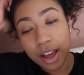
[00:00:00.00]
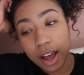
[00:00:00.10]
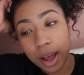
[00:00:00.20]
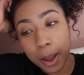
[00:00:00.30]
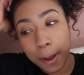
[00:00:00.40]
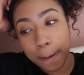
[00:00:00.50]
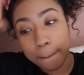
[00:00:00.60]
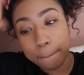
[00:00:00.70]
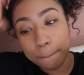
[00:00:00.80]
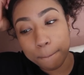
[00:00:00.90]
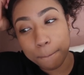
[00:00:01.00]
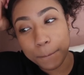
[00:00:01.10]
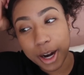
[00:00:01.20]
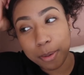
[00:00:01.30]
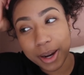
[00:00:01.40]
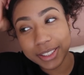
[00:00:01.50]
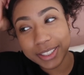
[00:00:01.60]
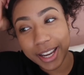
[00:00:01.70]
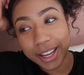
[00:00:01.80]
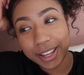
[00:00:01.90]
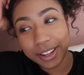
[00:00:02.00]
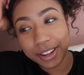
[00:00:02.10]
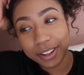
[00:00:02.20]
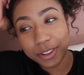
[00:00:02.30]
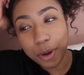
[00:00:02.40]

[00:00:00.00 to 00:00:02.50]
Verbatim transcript: But everybody's like,